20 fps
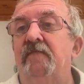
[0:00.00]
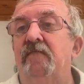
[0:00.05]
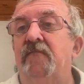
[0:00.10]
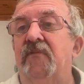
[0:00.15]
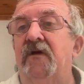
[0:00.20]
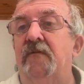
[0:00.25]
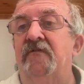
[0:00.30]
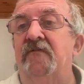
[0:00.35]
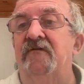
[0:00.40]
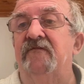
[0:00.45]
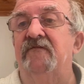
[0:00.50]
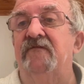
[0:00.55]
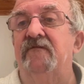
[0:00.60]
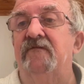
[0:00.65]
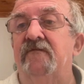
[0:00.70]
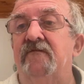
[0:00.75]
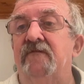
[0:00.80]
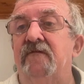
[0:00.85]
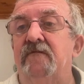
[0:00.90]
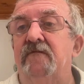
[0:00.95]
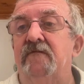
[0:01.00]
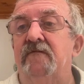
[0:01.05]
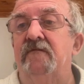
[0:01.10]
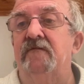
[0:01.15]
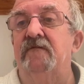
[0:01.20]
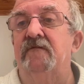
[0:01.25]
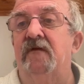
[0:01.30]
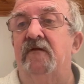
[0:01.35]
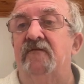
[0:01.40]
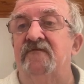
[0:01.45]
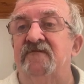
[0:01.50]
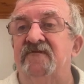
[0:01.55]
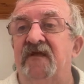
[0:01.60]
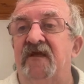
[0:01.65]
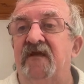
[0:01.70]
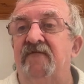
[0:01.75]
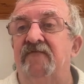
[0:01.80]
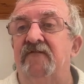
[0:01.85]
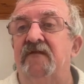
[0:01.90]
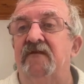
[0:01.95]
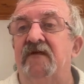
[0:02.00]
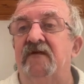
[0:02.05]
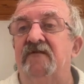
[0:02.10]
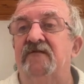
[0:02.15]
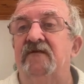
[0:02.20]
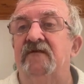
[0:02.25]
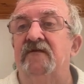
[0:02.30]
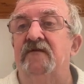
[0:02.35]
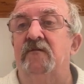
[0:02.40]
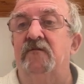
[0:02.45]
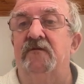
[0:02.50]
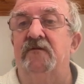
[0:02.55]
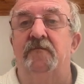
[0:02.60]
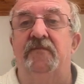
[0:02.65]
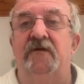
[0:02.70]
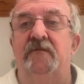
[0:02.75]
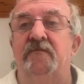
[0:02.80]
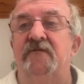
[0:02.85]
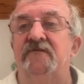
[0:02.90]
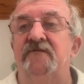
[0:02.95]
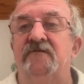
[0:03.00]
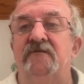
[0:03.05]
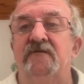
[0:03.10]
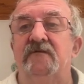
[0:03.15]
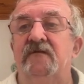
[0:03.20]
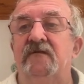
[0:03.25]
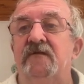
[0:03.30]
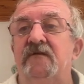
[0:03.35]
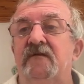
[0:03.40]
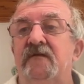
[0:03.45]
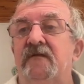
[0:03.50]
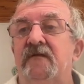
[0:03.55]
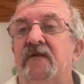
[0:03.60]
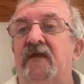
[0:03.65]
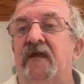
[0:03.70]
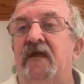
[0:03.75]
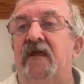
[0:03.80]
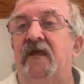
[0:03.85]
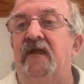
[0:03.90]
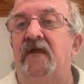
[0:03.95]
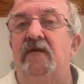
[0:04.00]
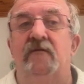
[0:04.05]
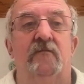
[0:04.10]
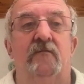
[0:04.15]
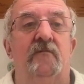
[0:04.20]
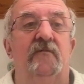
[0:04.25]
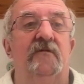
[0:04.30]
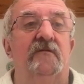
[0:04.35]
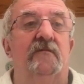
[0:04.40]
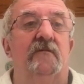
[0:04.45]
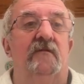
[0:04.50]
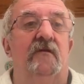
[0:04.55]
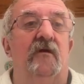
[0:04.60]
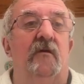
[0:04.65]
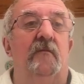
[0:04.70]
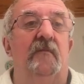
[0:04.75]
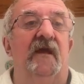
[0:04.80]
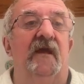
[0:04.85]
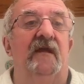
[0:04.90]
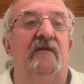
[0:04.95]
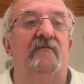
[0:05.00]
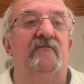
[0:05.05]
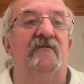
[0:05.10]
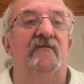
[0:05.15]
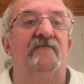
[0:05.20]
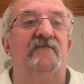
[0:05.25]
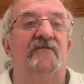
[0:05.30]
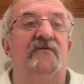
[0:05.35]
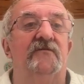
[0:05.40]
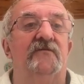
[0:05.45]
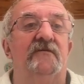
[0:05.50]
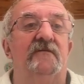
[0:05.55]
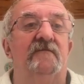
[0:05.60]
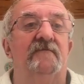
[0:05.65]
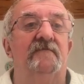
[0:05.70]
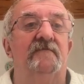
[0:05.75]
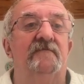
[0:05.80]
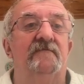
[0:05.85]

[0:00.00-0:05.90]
Publish, or save it. Actually, I don't want to publish, and we'll go back and review it.